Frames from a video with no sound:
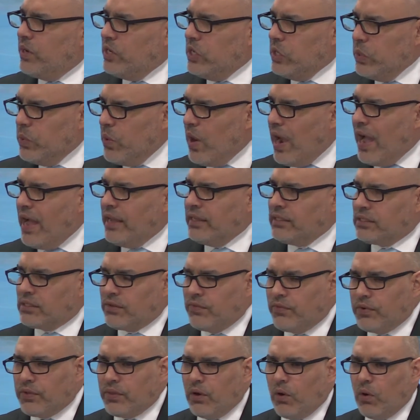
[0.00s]
When you
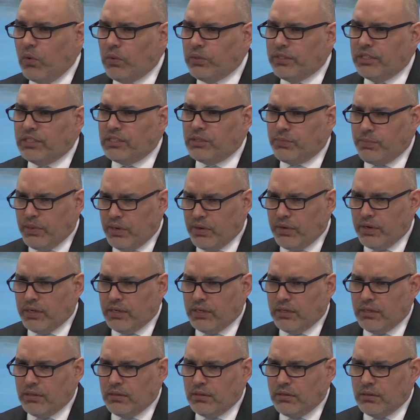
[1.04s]
ask for the Holy
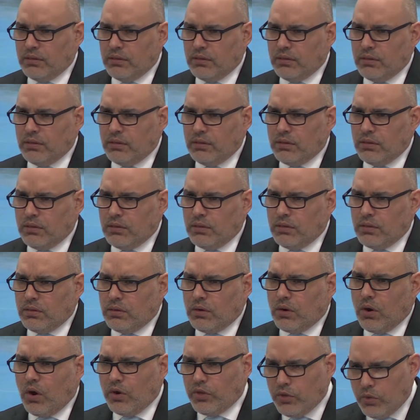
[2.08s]
Spirit,
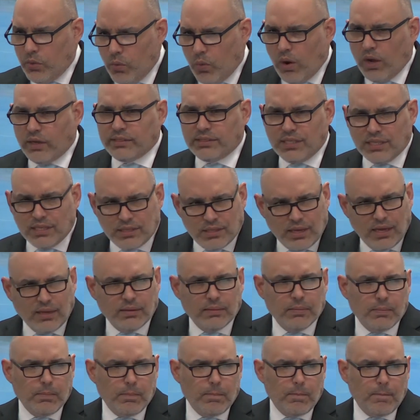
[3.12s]
are you wanting
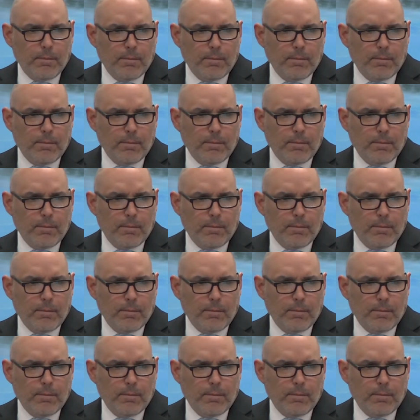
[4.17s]
that?